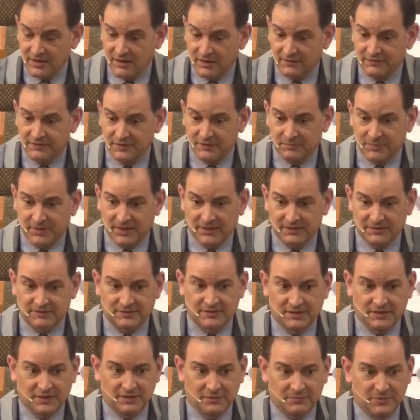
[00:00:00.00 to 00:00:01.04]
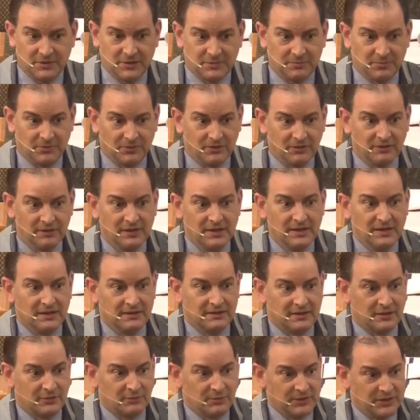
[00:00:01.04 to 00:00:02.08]
of the Palestinian people,
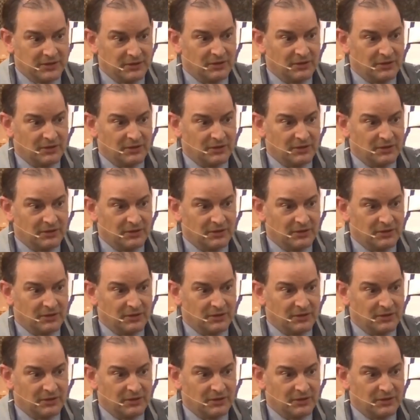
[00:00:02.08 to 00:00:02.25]
that